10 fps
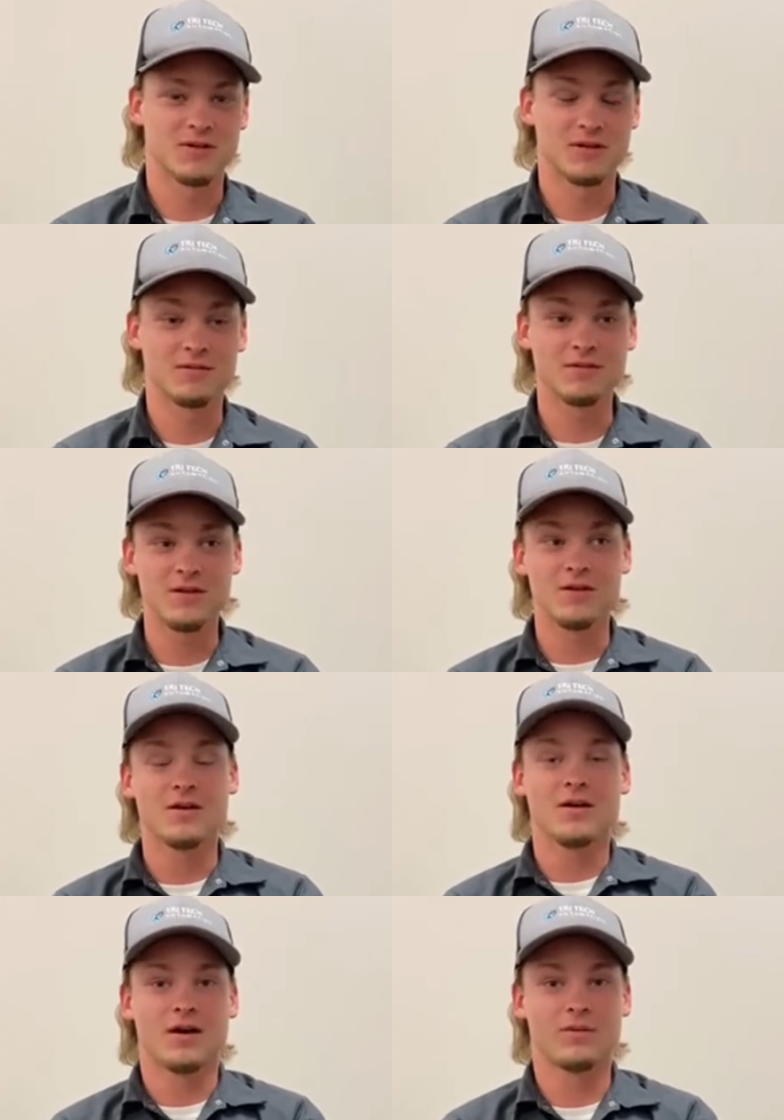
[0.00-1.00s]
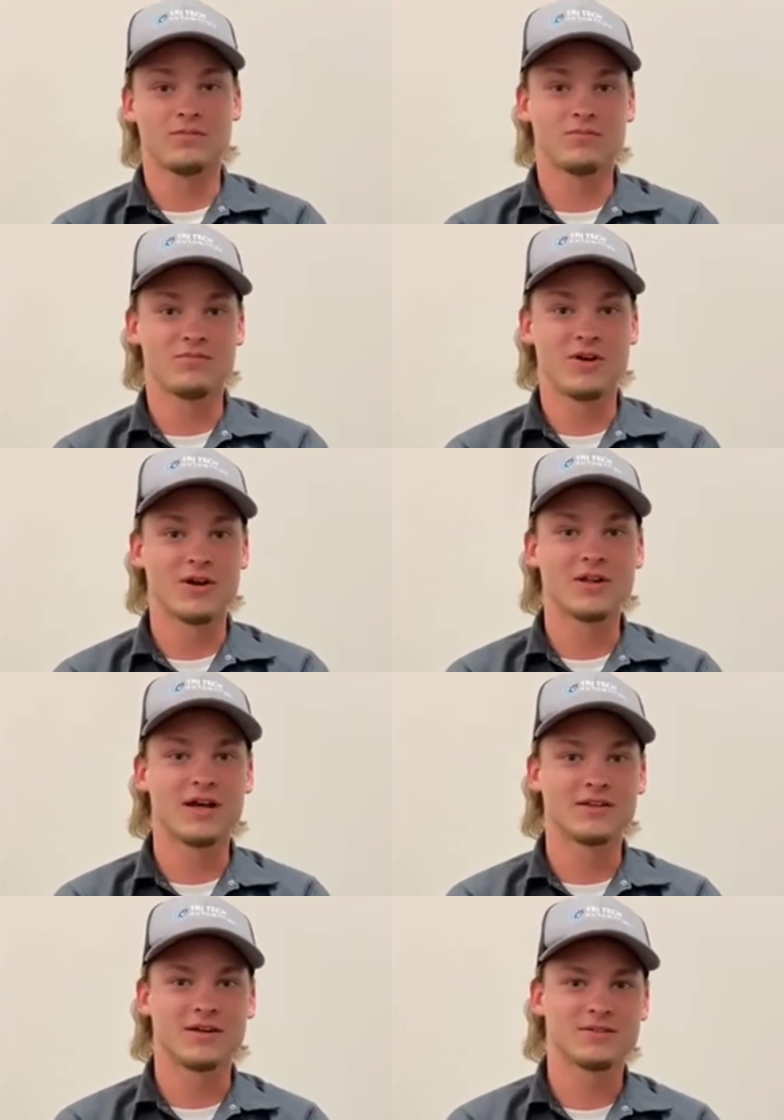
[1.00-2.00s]
and I'm very glad
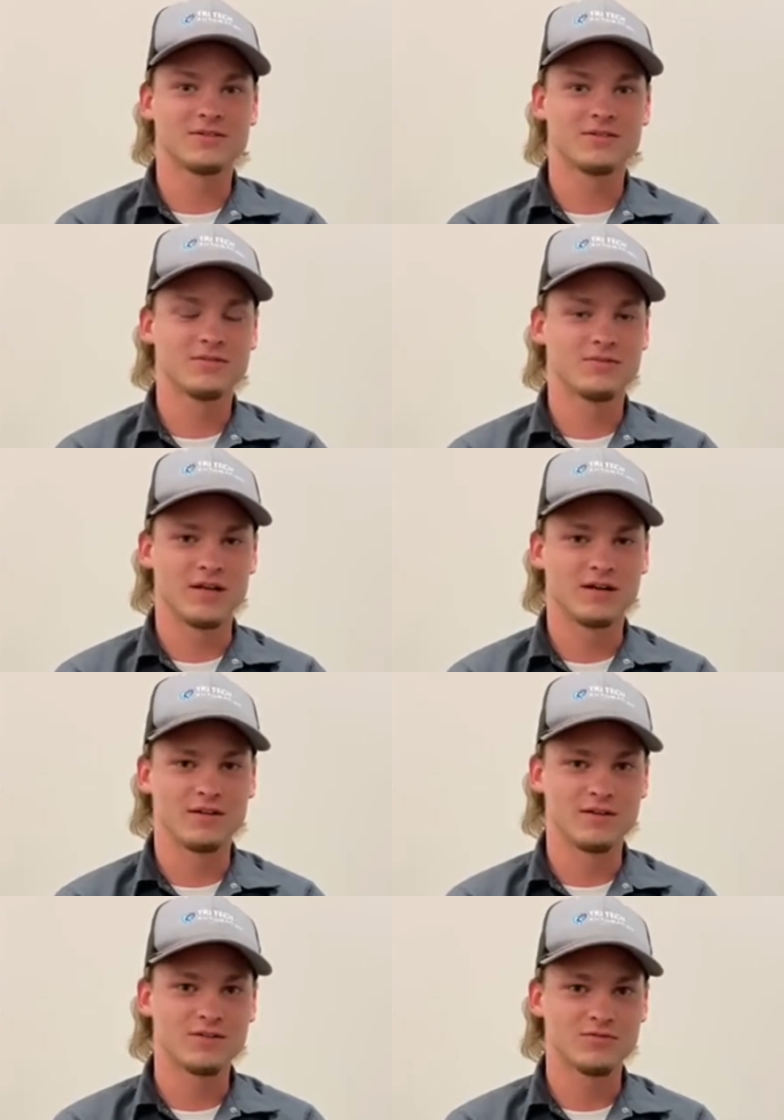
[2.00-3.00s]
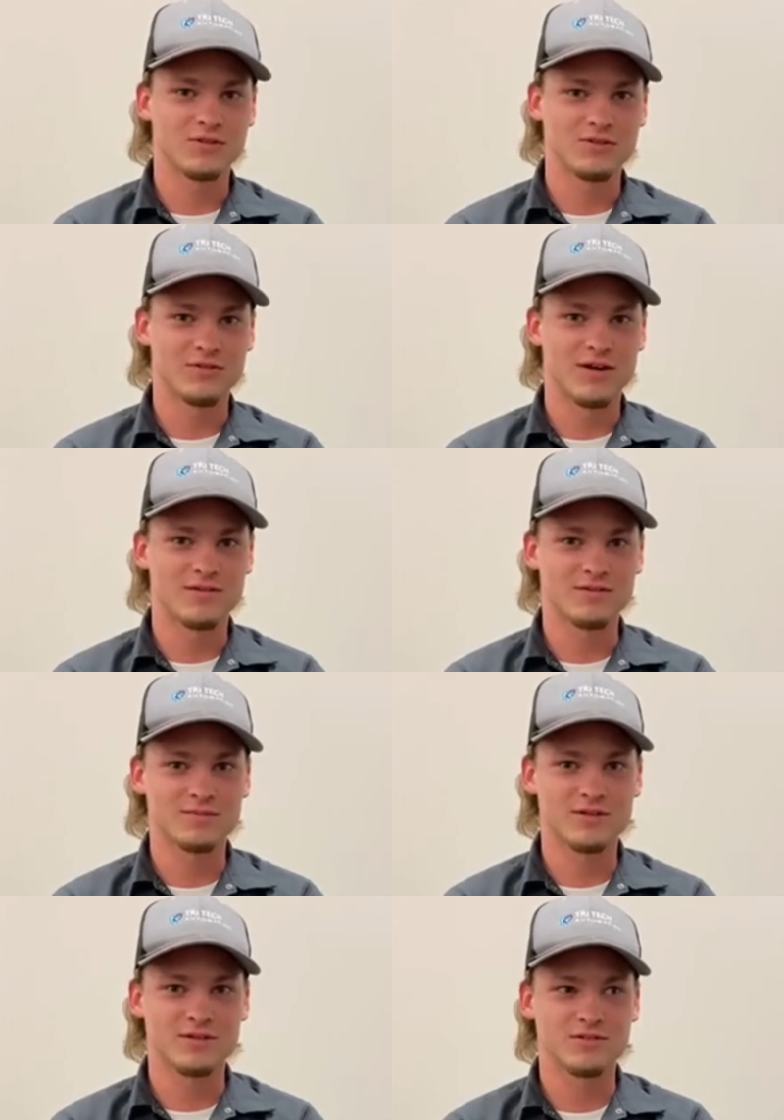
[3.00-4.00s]
that I landed in this field rather,
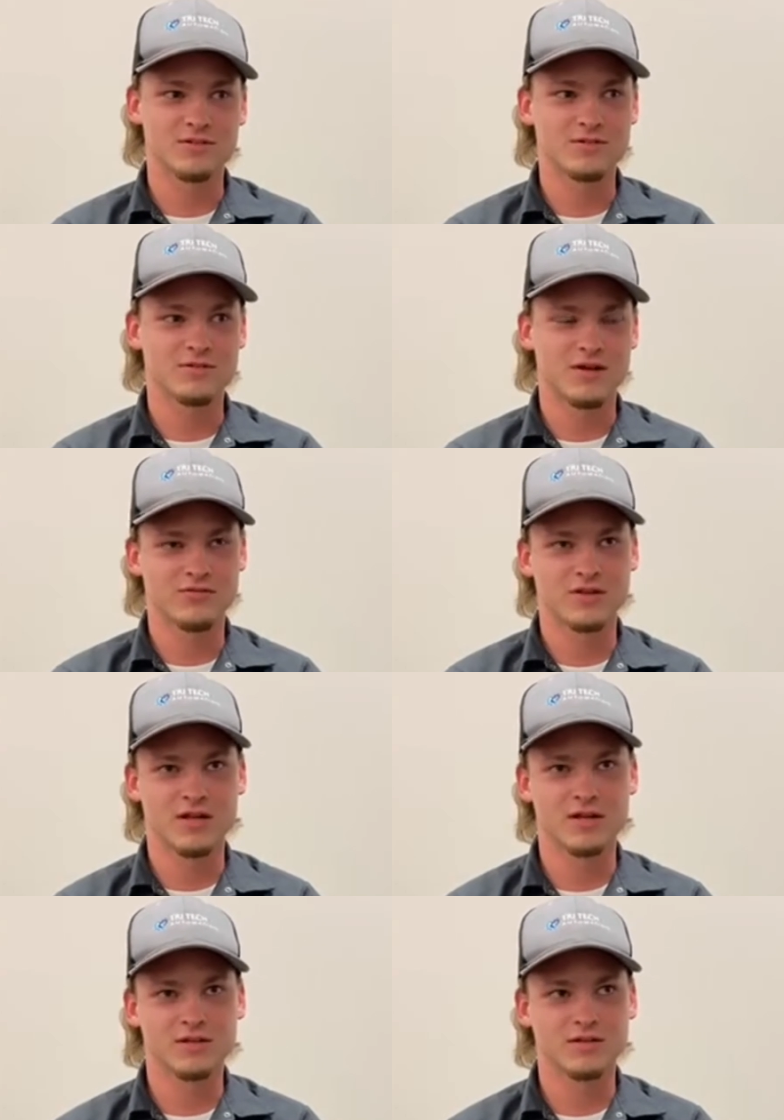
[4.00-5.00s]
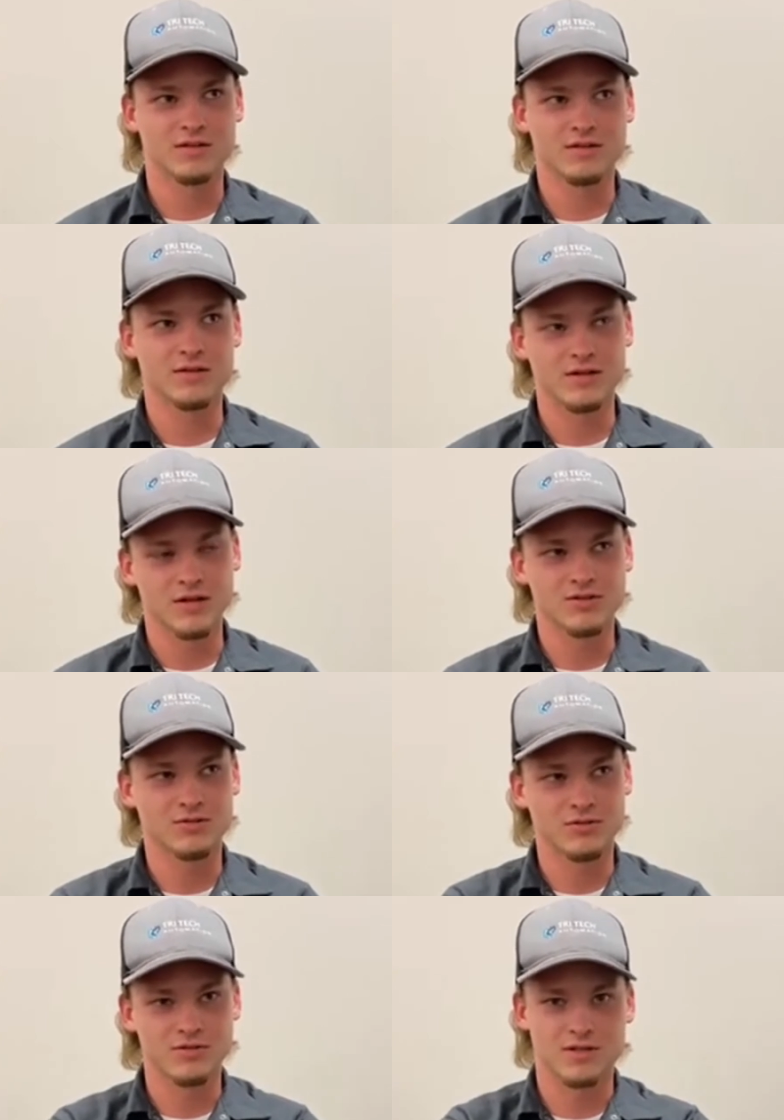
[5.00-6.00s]
because I feel like
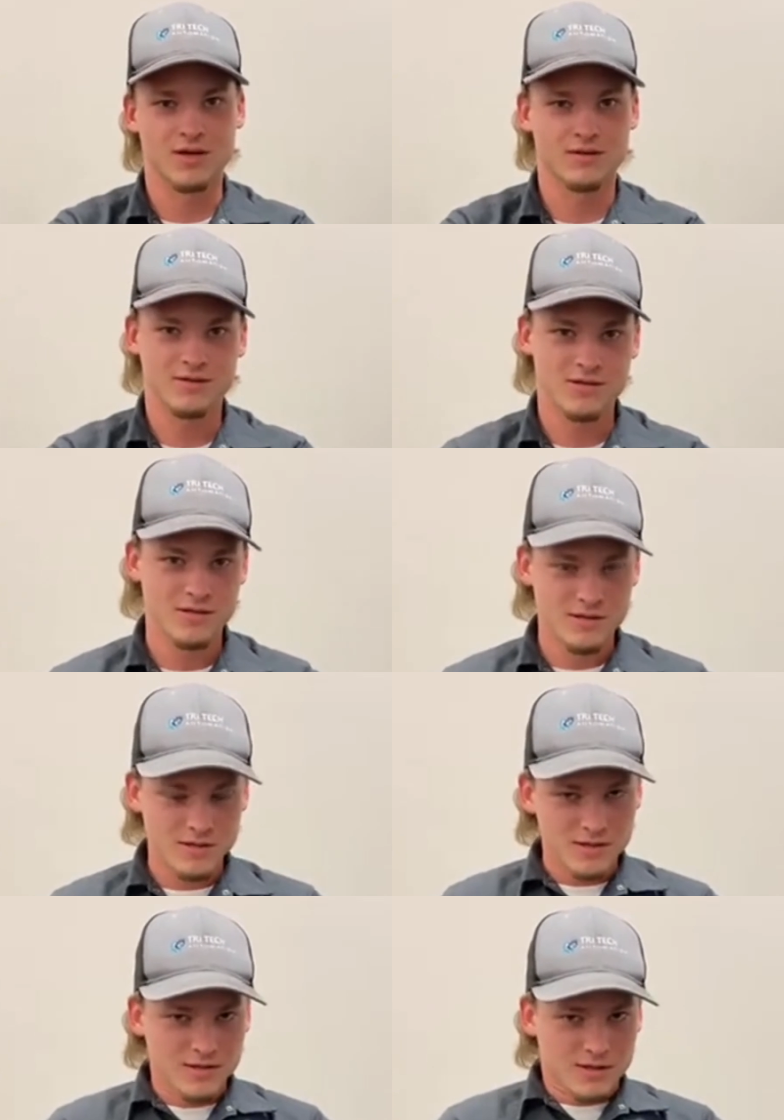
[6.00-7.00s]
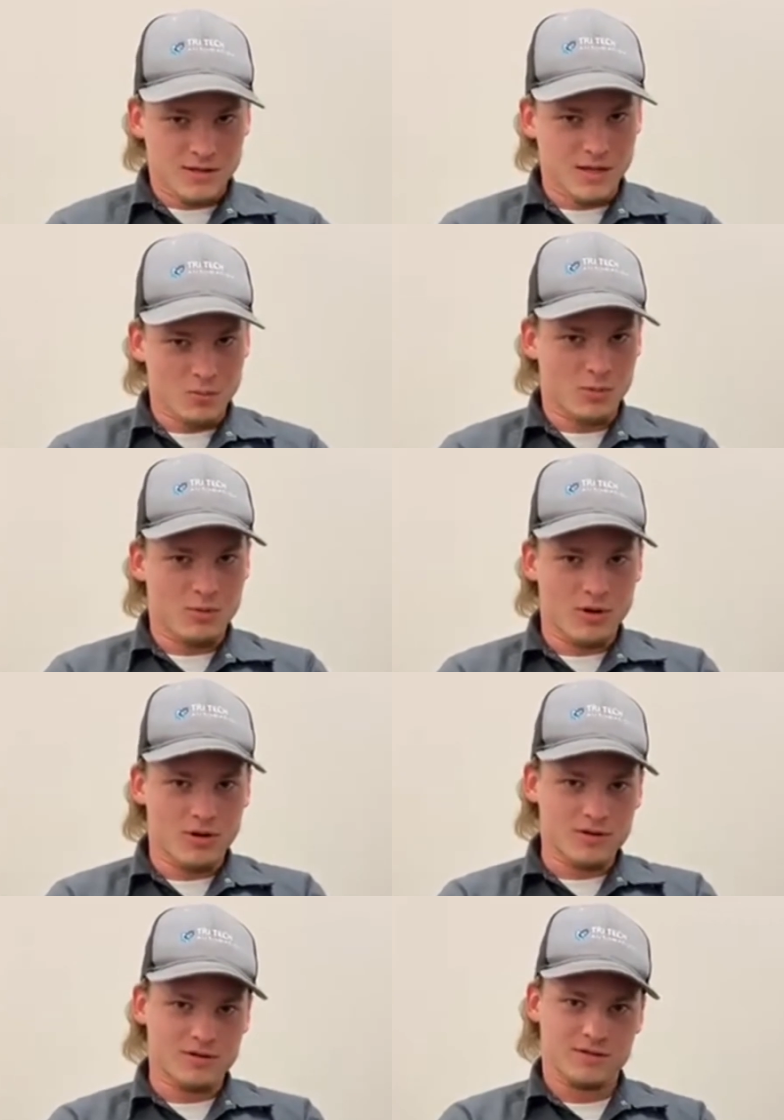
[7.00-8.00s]
electrical is a lot more
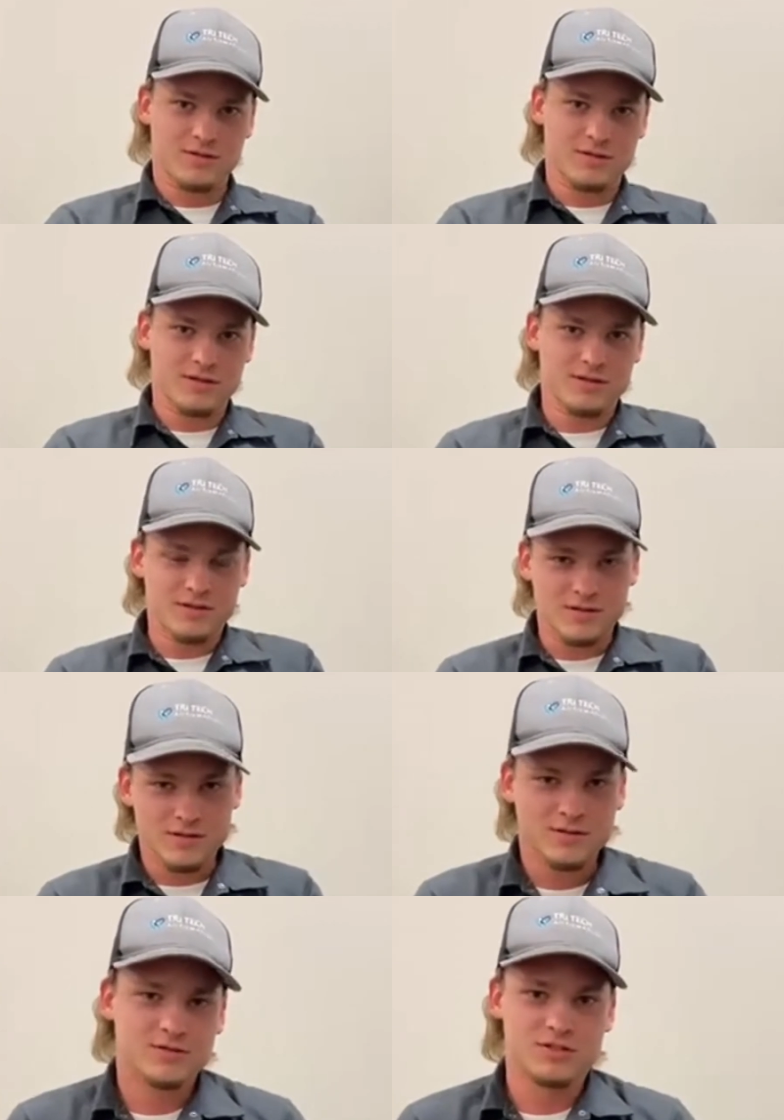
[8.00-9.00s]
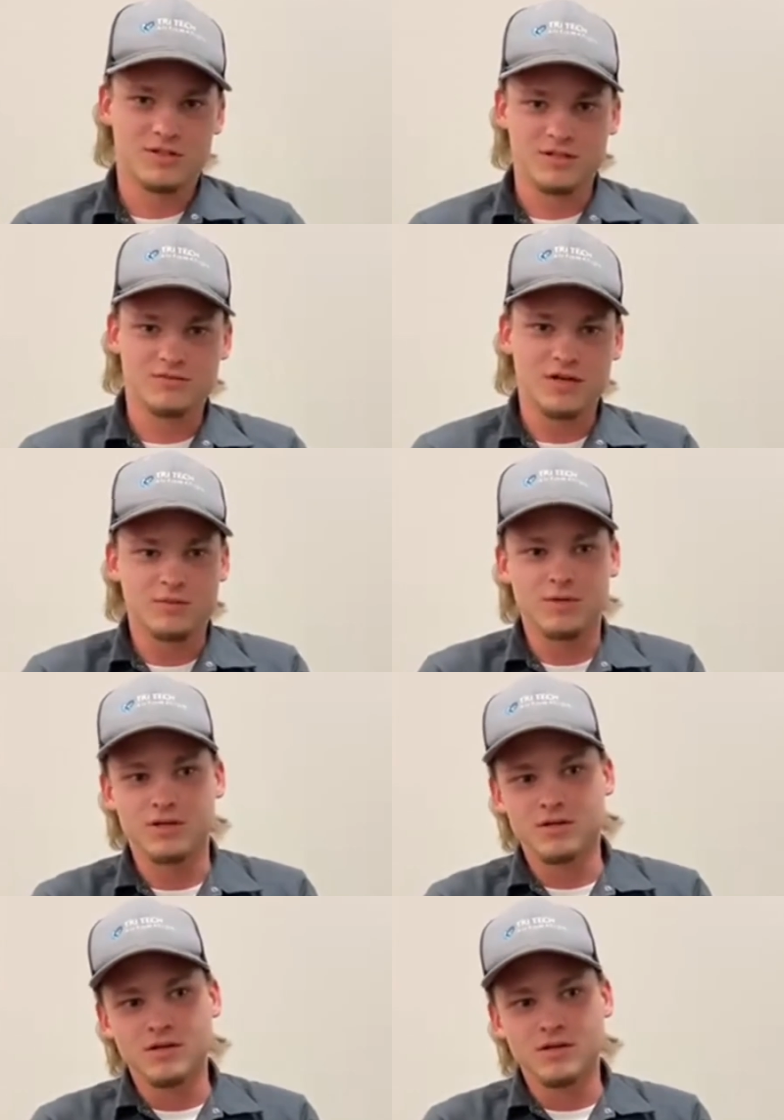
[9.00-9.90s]
broad than just HVAC. But